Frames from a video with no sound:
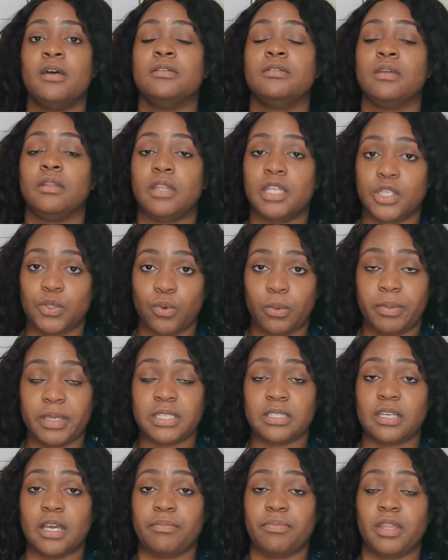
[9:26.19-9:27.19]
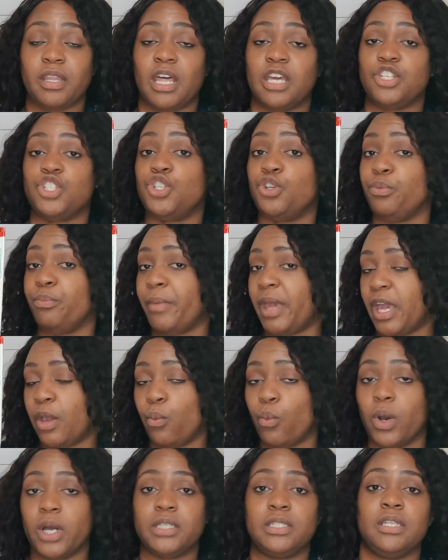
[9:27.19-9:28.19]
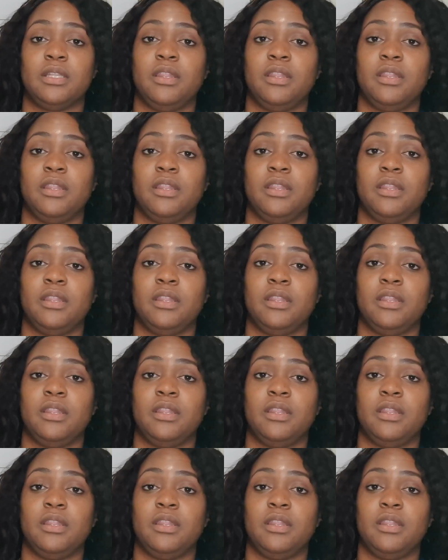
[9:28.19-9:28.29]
So this would be something that you may want